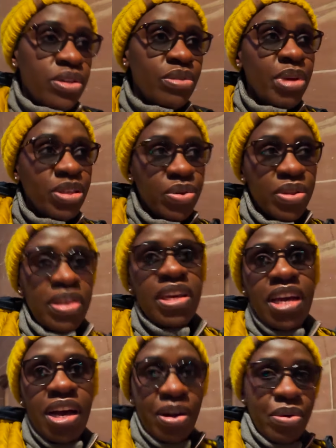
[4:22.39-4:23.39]
It makes you
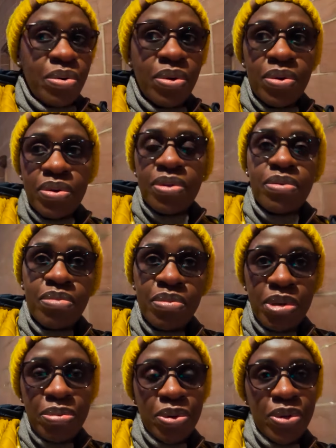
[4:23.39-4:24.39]
think how
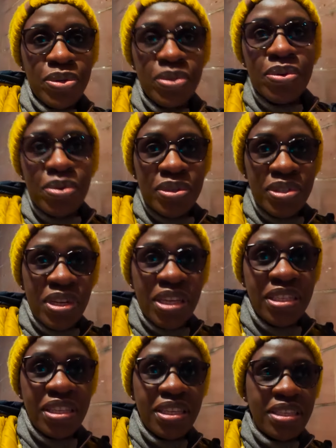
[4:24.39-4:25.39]
people used to
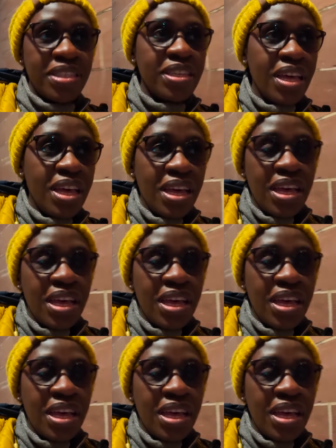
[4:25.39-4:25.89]
construct these